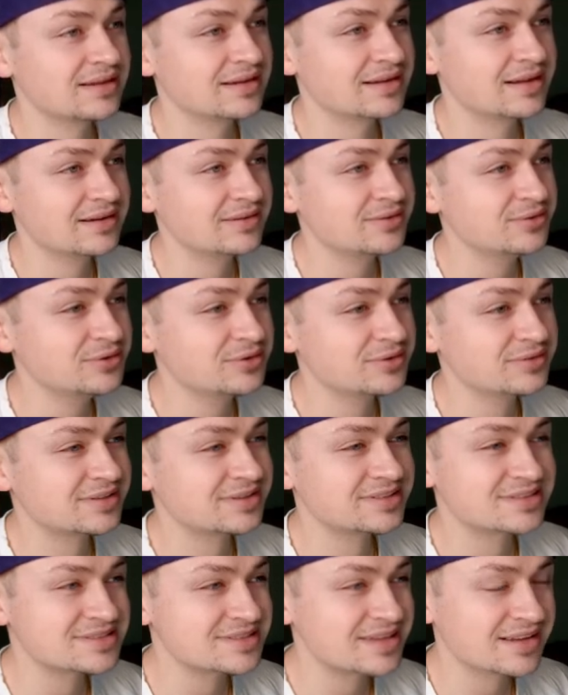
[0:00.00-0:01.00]
I don't know,
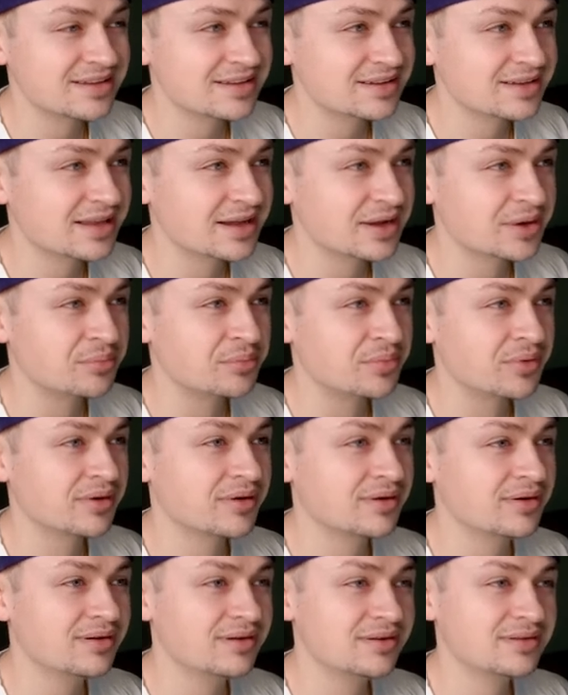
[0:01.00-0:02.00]
does that look like a
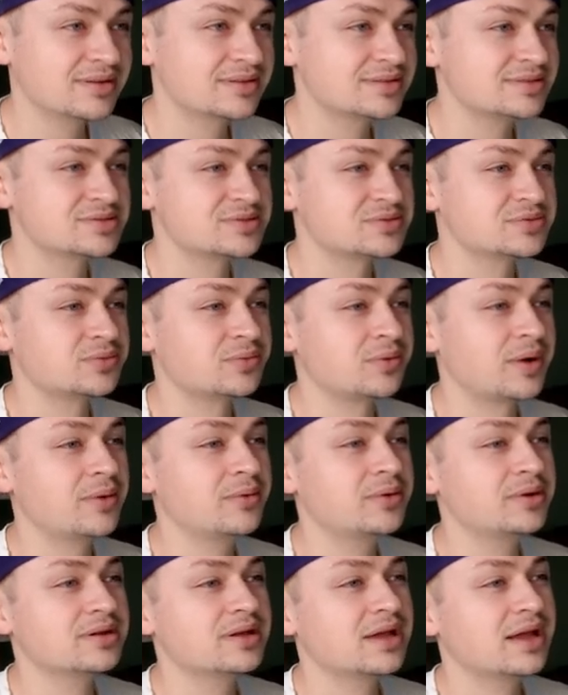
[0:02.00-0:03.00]
burn? Why
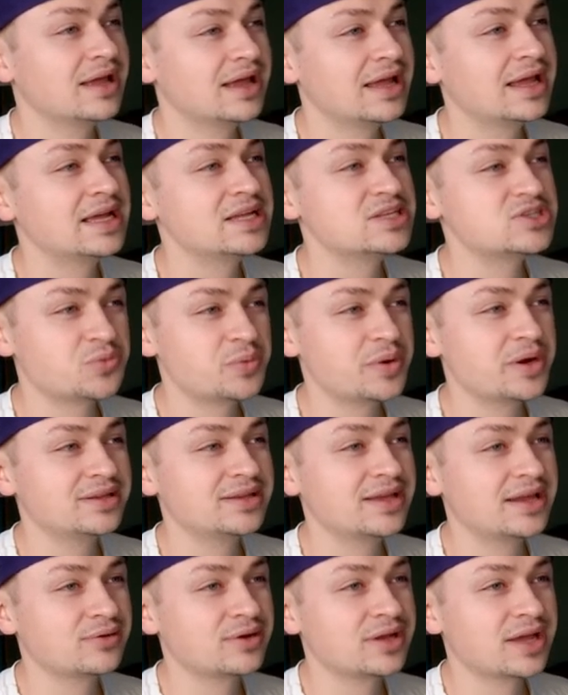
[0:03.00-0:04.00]
would it? It's weird
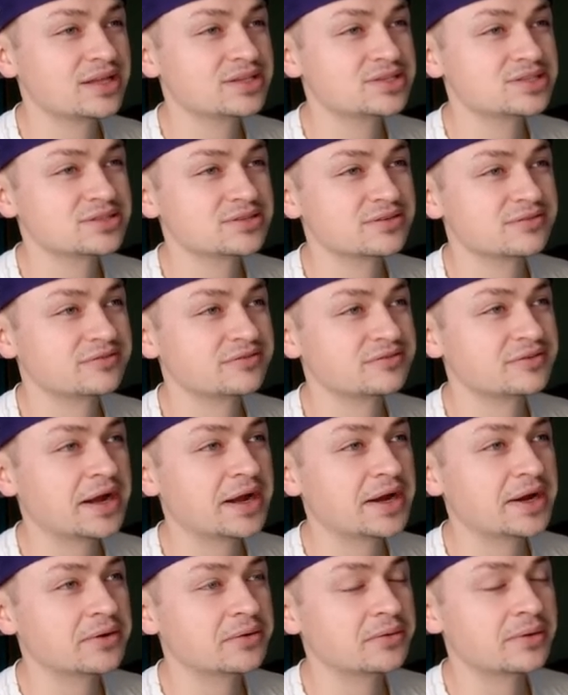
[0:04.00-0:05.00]
that it would catch
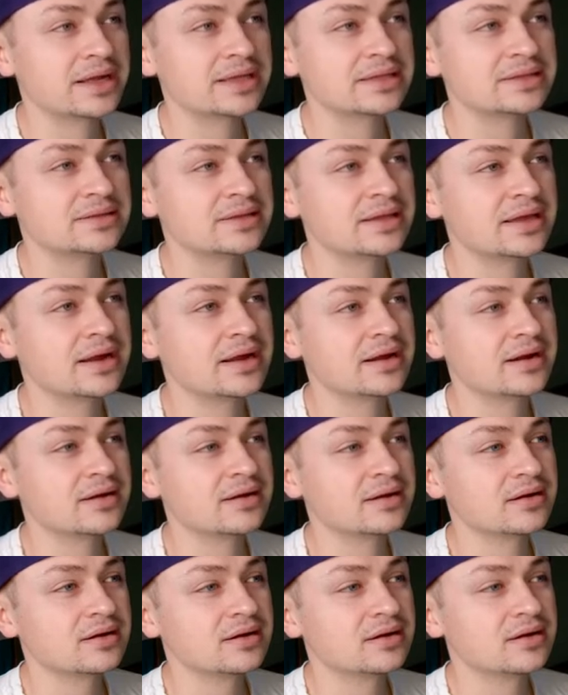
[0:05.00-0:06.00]
fire right
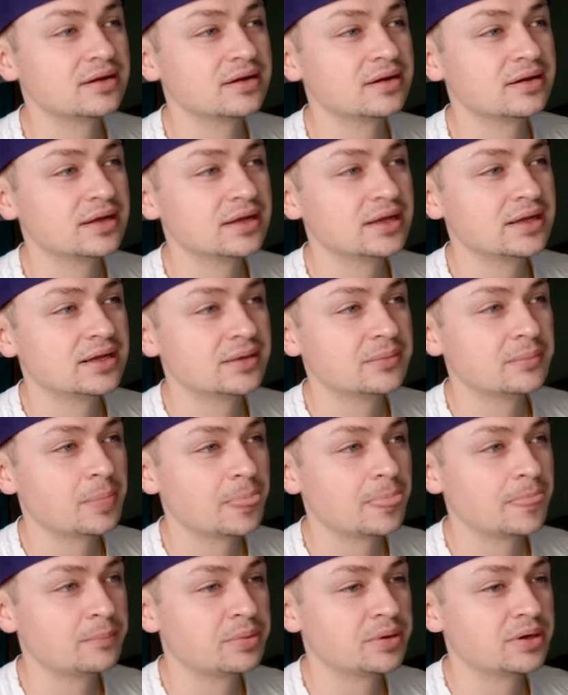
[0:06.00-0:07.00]
there,
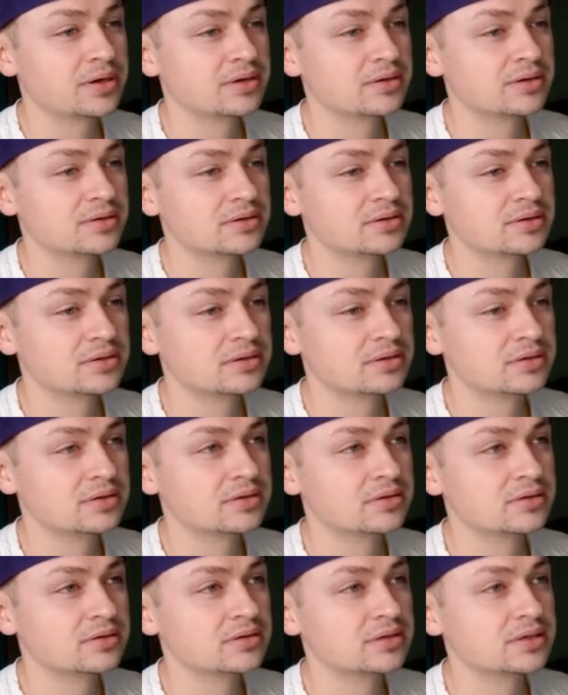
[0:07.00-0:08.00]
but
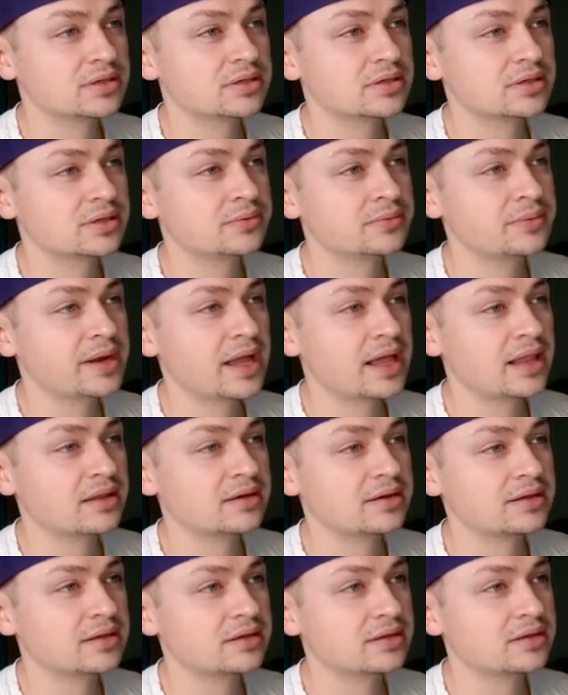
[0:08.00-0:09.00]
in
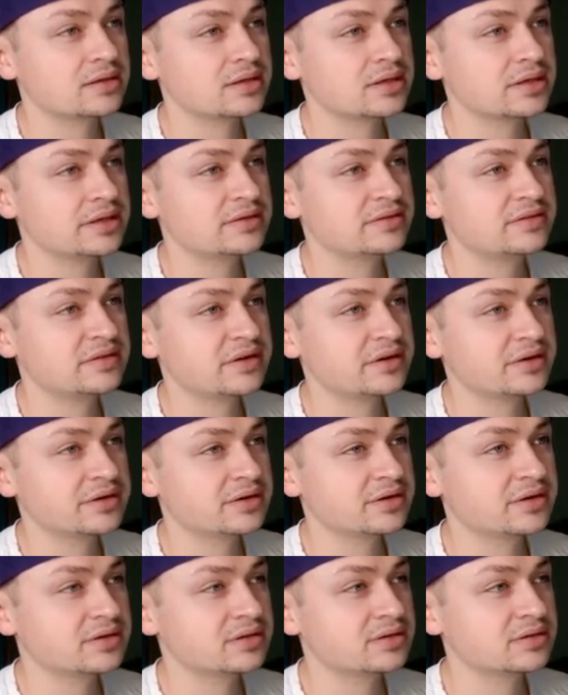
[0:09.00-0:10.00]
reality,
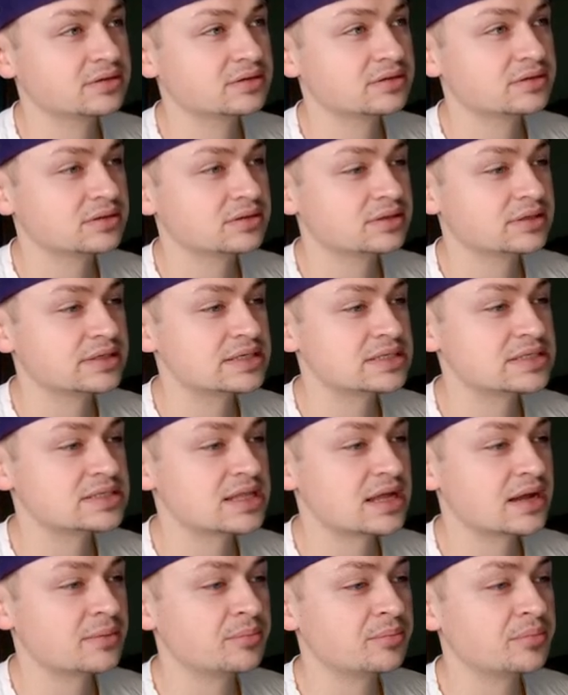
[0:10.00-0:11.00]
interior is
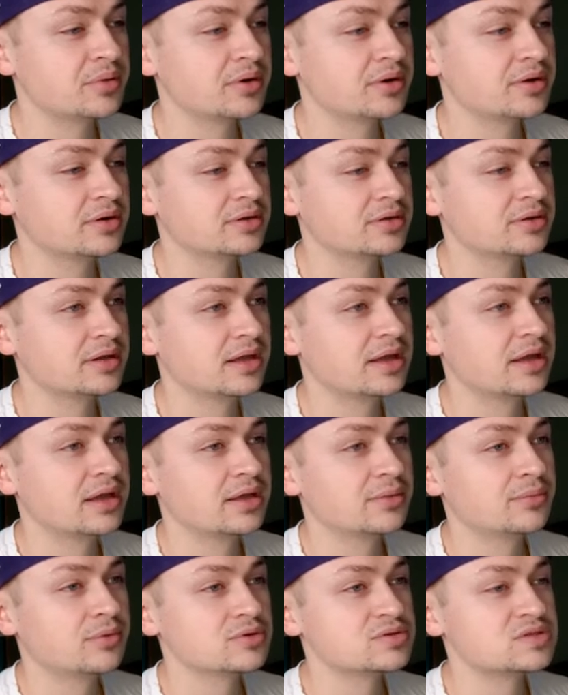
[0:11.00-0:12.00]
not burned.
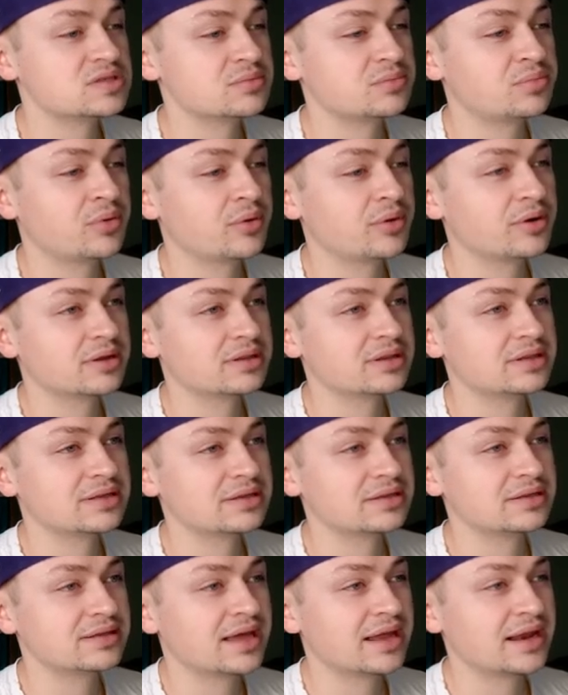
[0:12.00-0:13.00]
Most
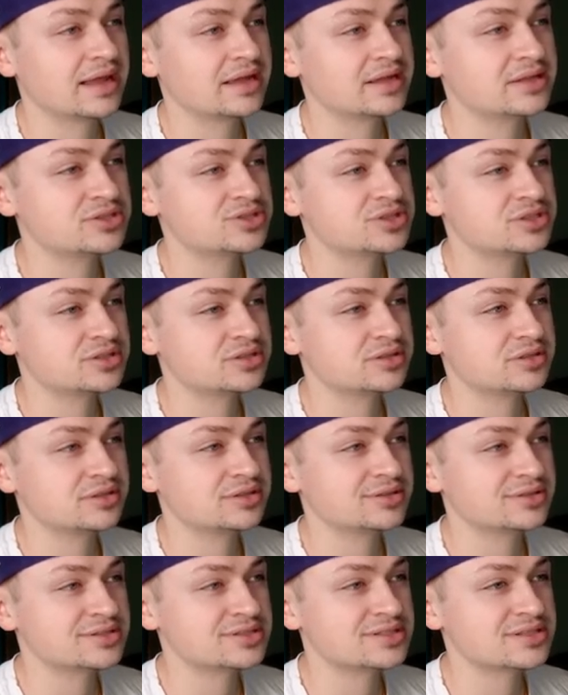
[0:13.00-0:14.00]
importantly, that engine
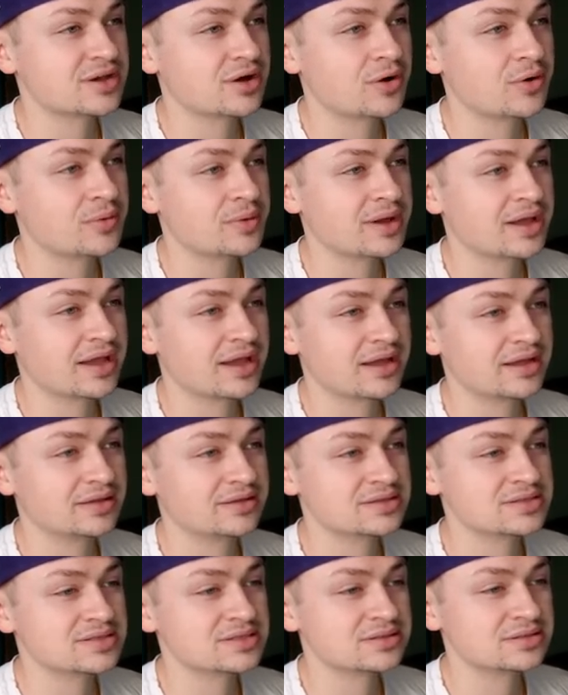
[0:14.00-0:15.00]
looks okay. It
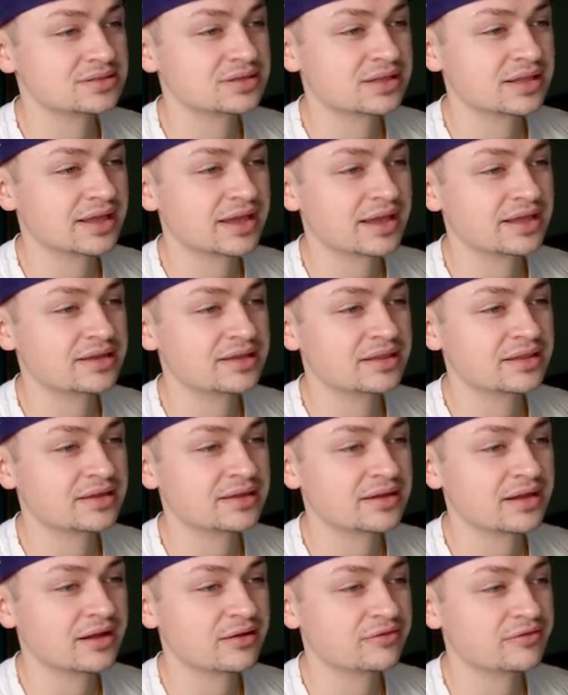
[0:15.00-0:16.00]
doesn't look like anything
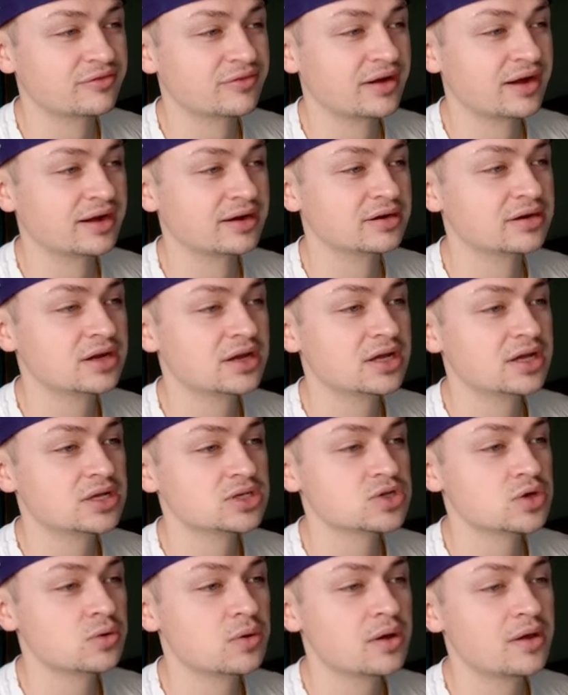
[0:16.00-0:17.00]
caught fire.
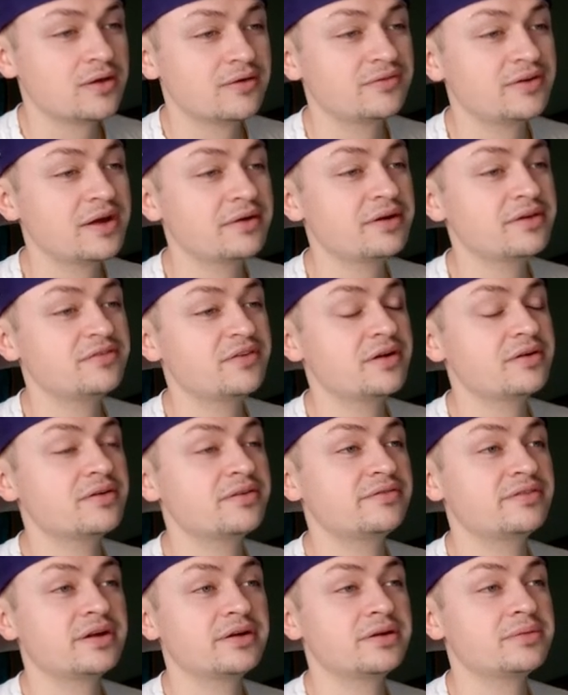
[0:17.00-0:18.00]
So very, very,
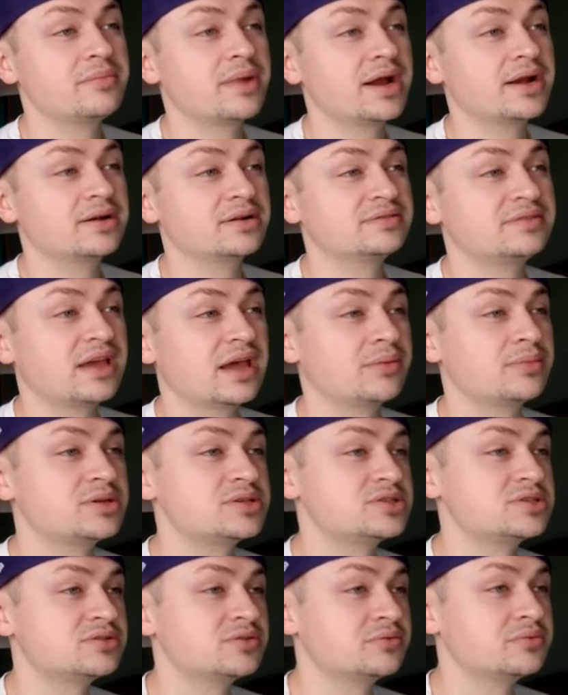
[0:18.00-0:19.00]
very minor
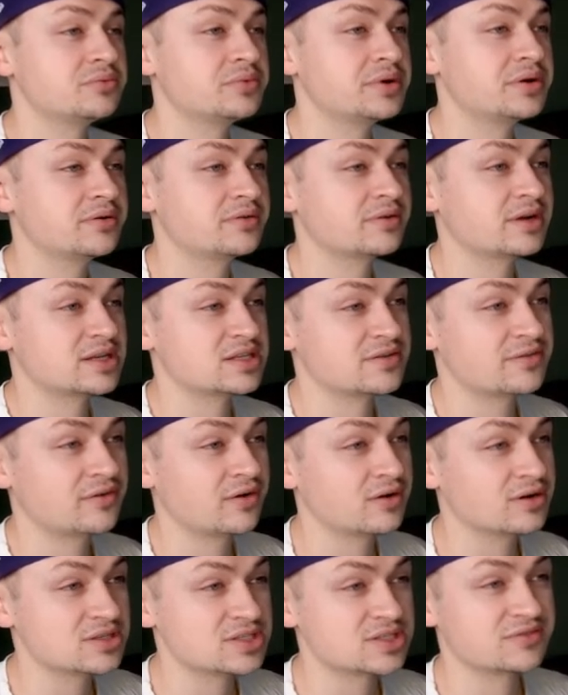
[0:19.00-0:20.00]
damage in the rear as
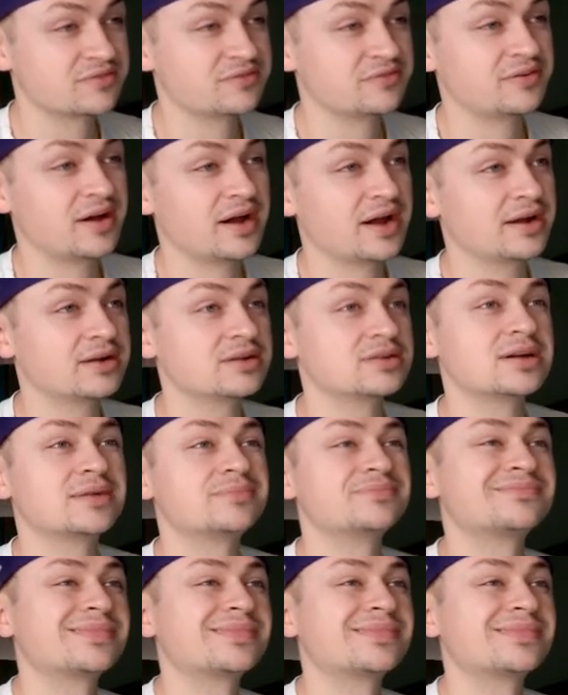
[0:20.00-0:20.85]
far as fire.